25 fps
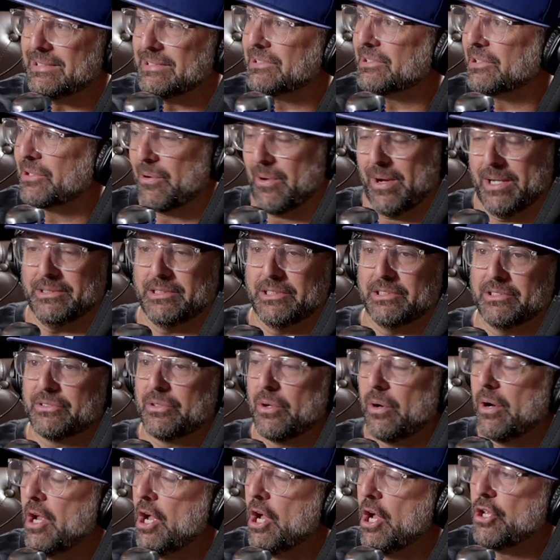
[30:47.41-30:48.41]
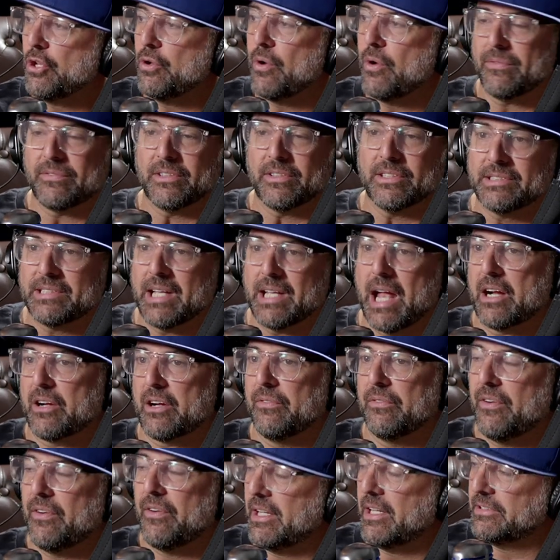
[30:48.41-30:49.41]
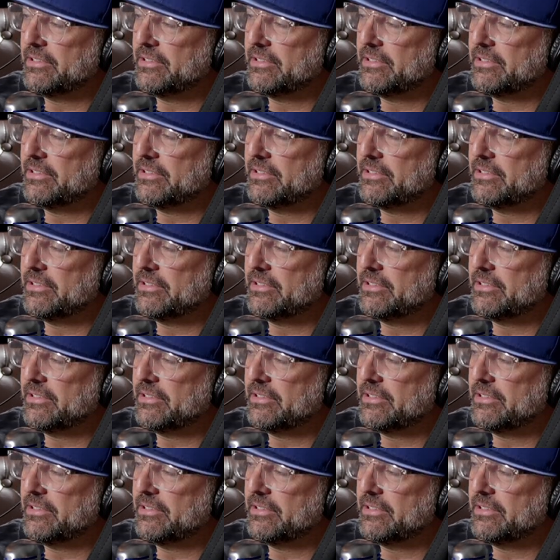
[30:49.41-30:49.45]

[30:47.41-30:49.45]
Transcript: a crazy story. You have to sacrifice